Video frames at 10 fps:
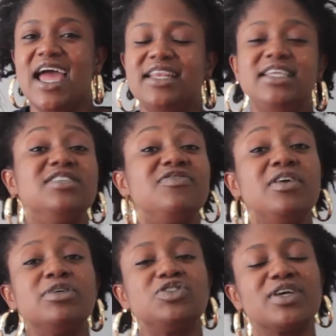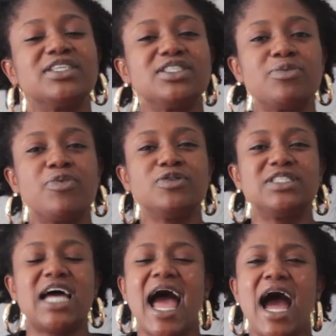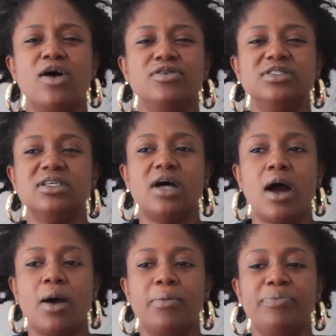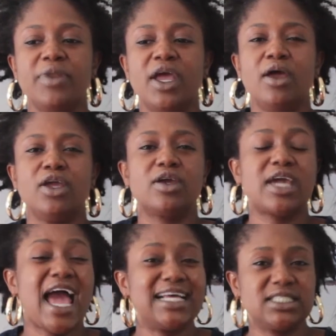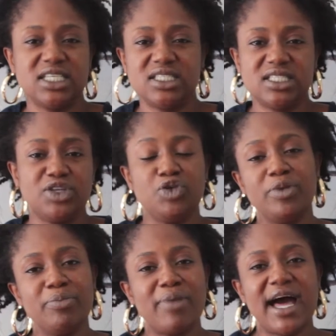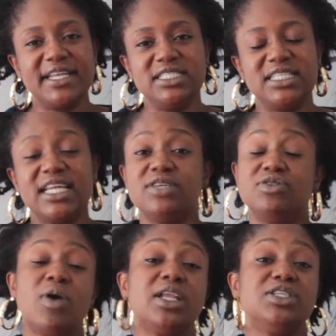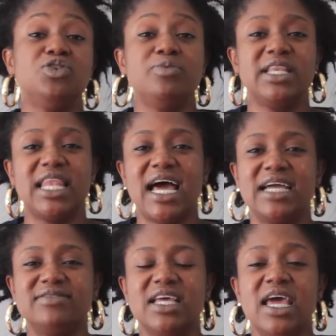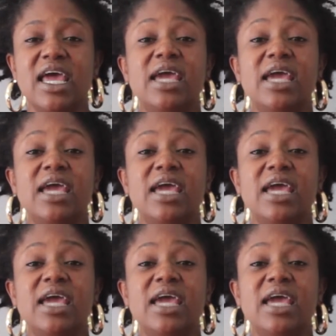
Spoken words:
And these FEMA trains are supposed to house caskets and human bodies, and as well as human lives.